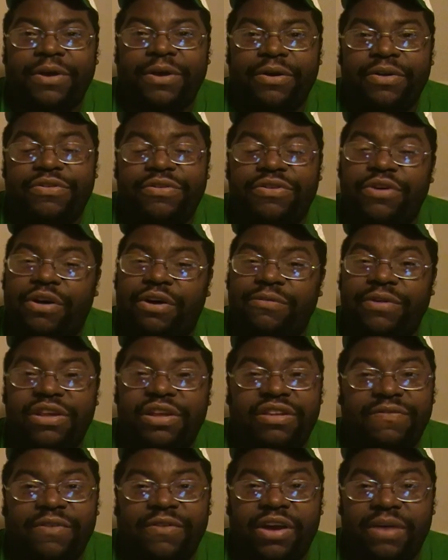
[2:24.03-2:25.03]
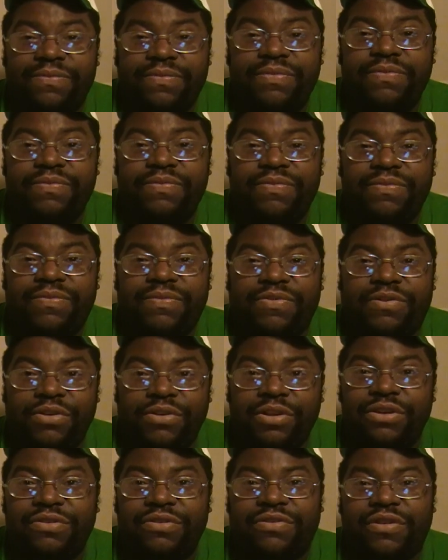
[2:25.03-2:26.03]
There is no reason for him to
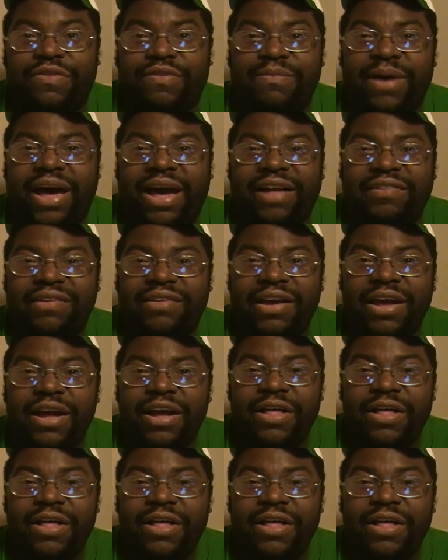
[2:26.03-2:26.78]
lose this match.